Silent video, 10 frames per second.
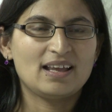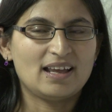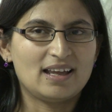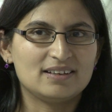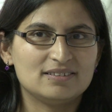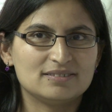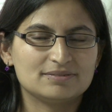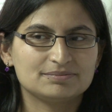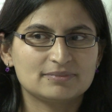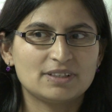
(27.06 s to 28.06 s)
and uh,
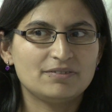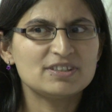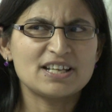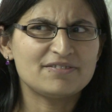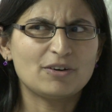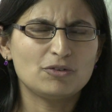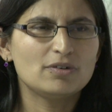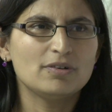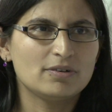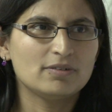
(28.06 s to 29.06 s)
which I found
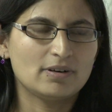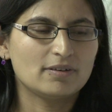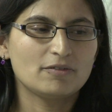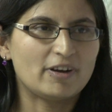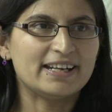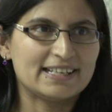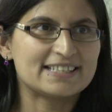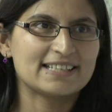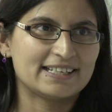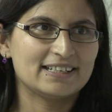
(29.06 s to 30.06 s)
quite
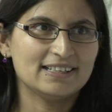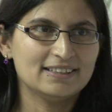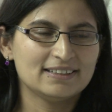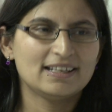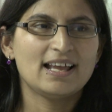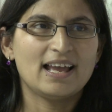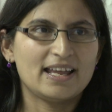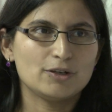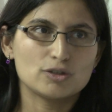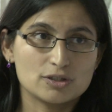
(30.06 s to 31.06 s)
exciting
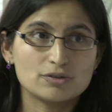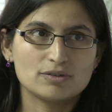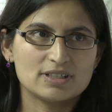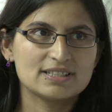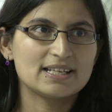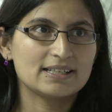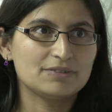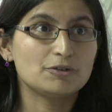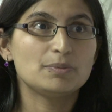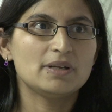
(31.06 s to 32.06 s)
and he also told us that there
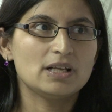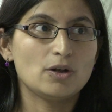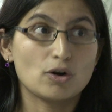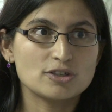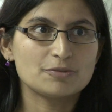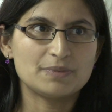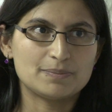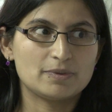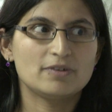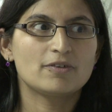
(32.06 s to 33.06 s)
would be lots of
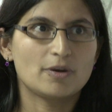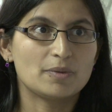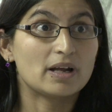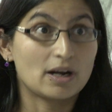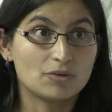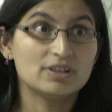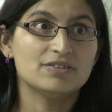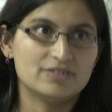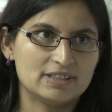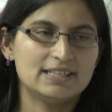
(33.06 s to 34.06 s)
people from around the
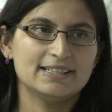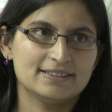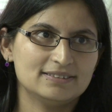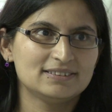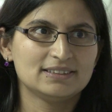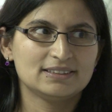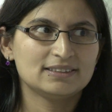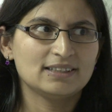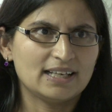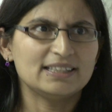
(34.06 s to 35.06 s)
world here.
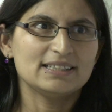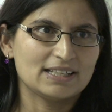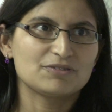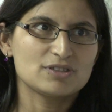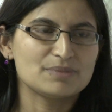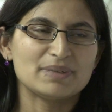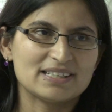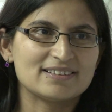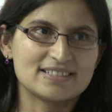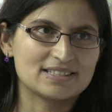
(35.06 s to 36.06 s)
I think that was the main
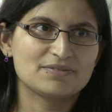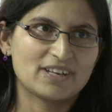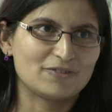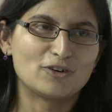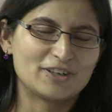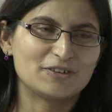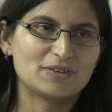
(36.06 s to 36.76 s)
reason why I wanted